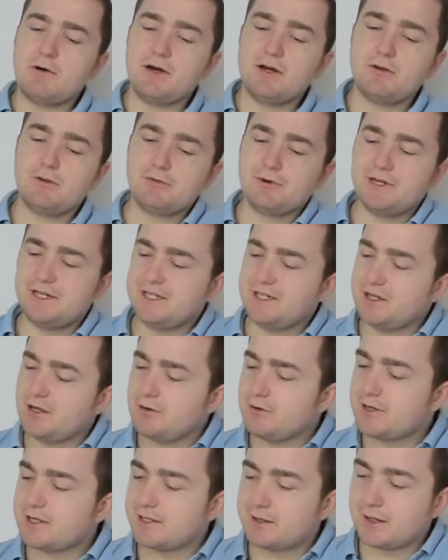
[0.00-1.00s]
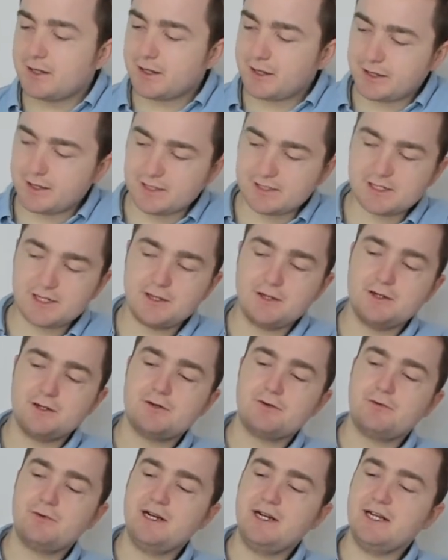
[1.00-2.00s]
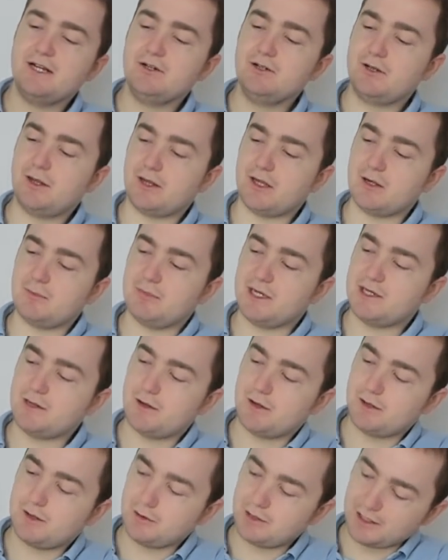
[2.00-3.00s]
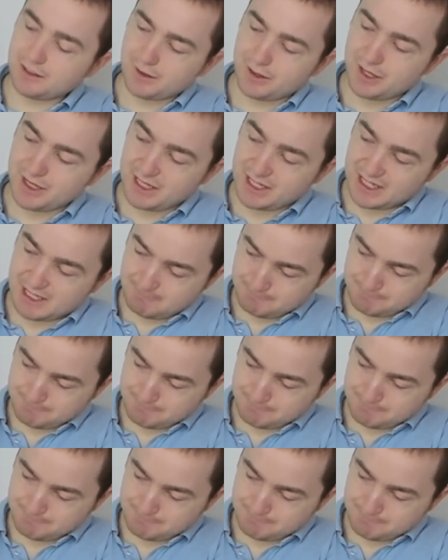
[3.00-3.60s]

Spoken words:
I already know that this set isn't a really good set because you can see